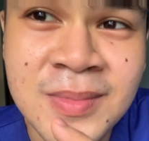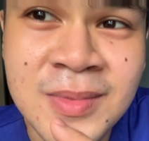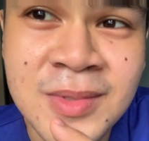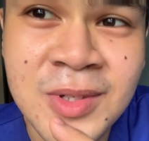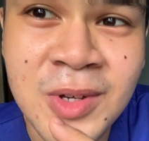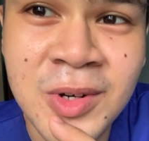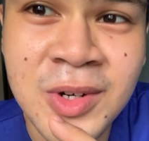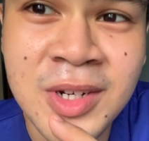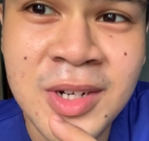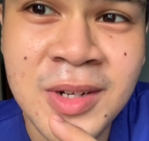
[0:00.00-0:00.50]

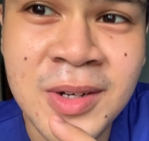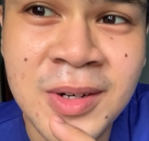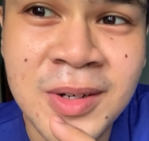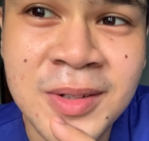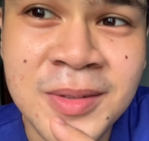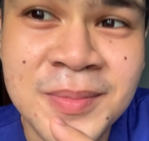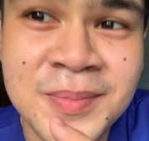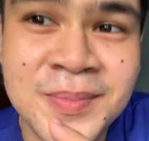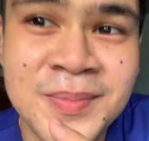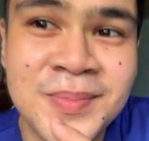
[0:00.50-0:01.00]
Sorry though.
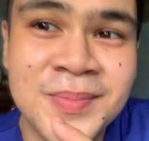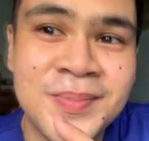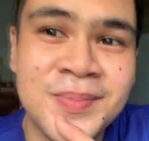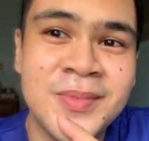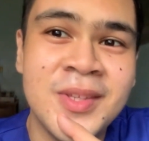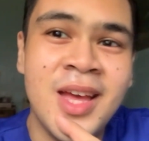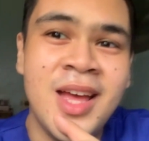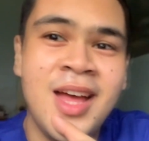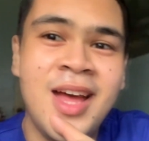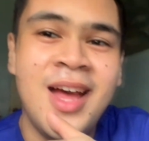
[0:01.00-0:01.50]

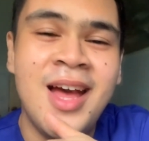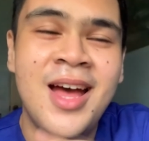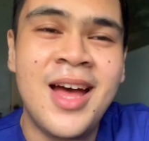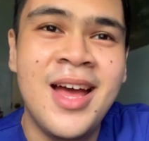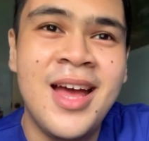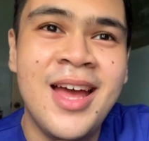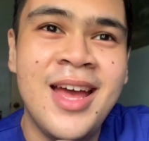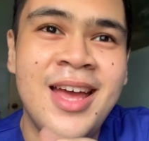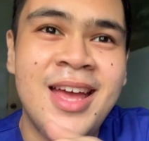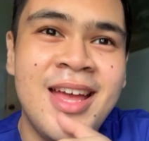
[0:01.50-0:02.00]

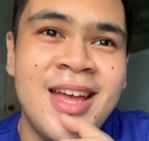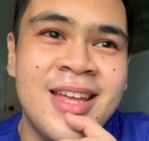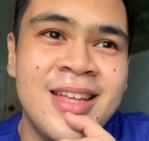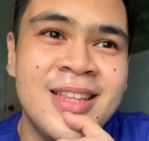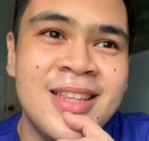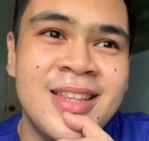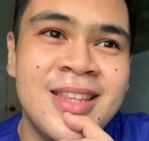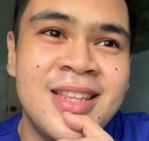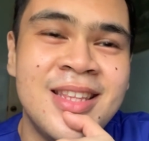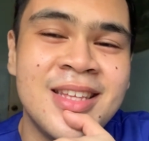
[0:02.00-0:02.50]

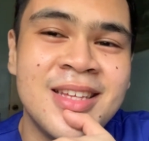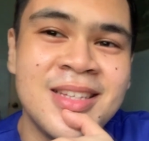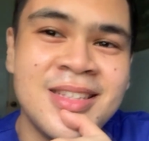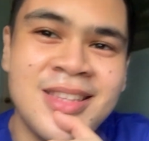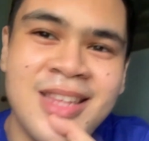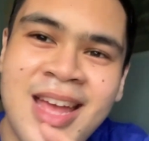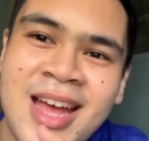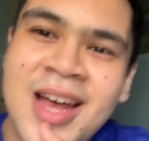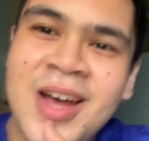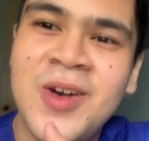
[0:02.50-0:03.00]
And
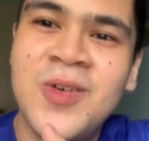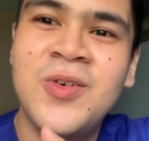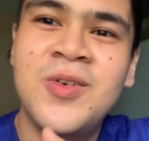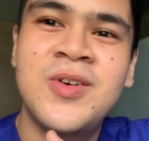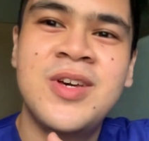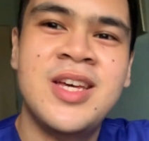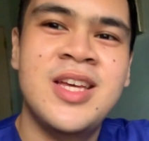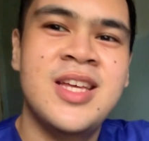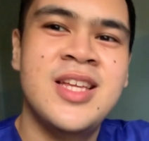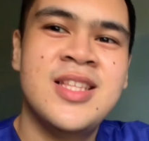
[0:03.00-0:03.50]
now
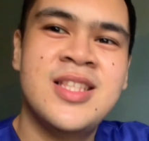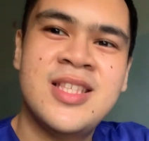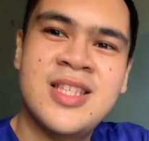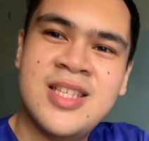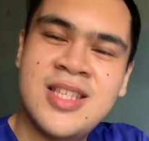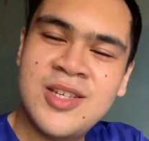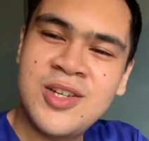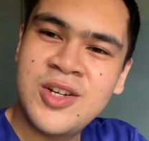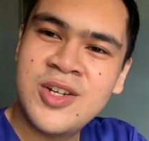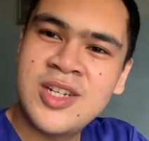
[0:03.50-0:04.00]
it's
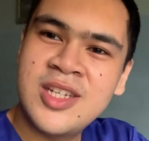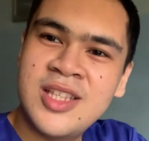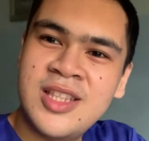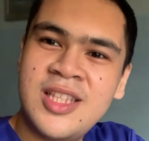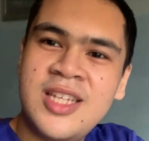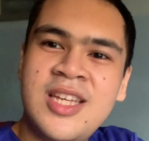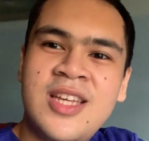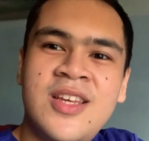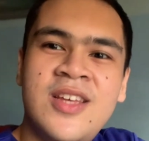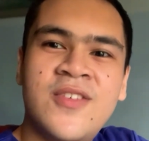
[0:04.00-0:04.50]

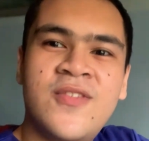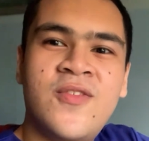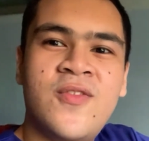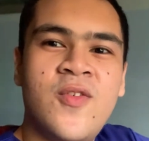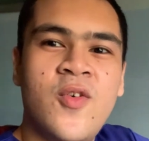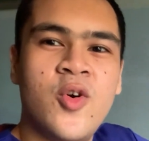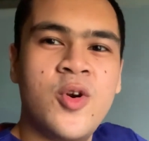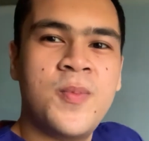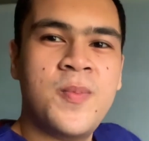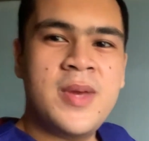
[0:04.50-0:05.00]
currently
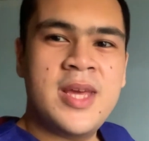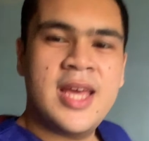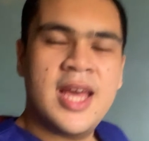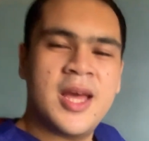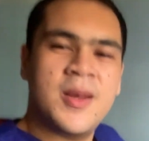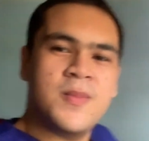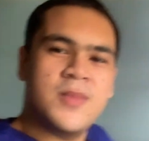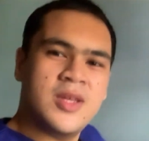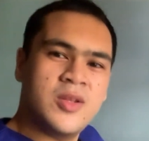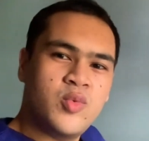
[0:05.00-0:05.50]
4
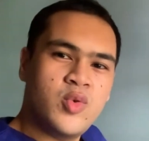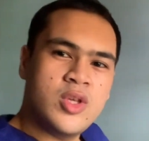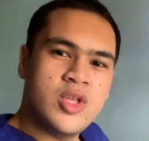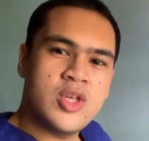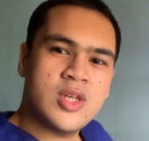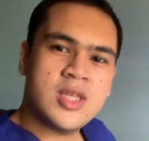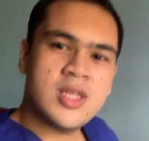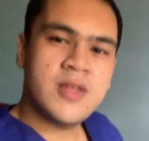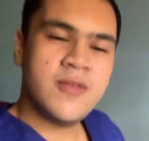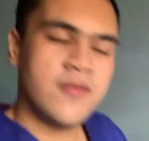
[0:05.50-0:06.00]
p.m. and we
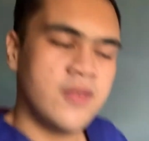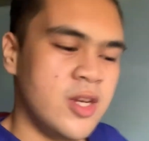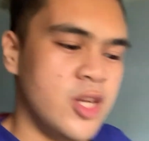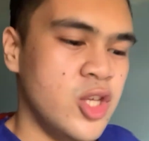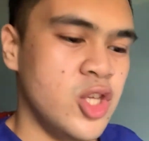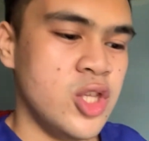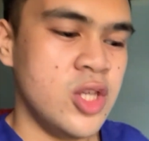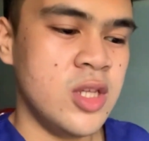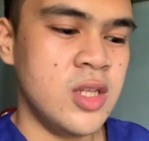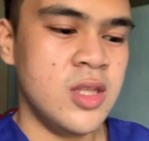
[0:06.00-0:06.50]
just
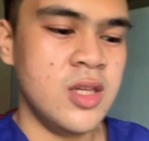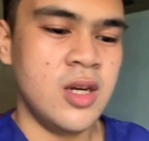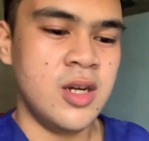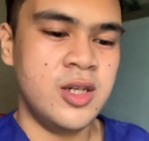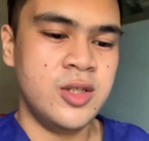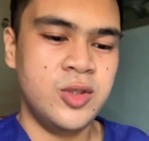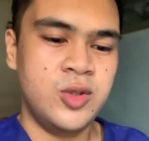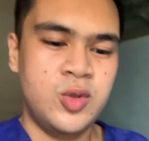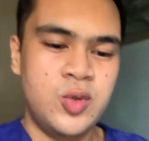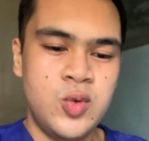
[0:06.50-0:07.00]
finished
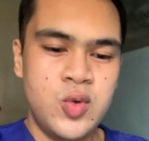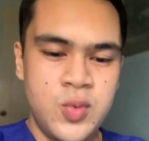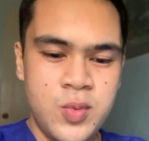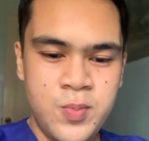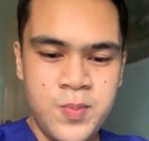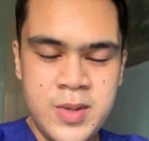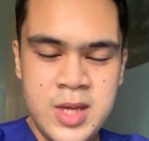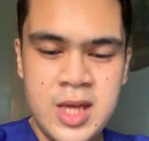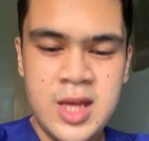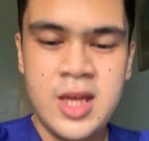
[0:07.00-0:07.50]
our 2
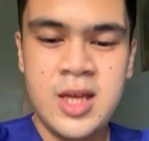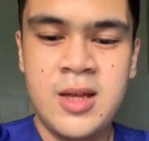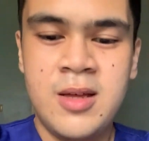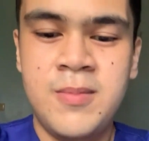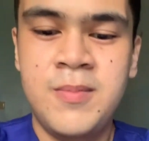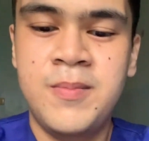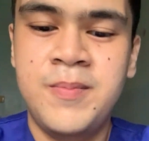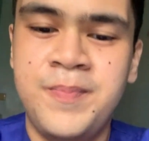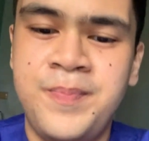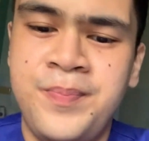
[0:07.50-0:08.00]

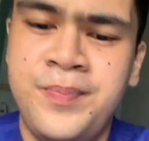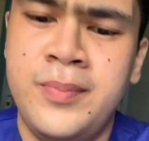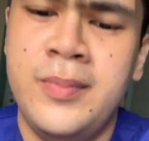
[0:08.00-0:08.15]
p.m.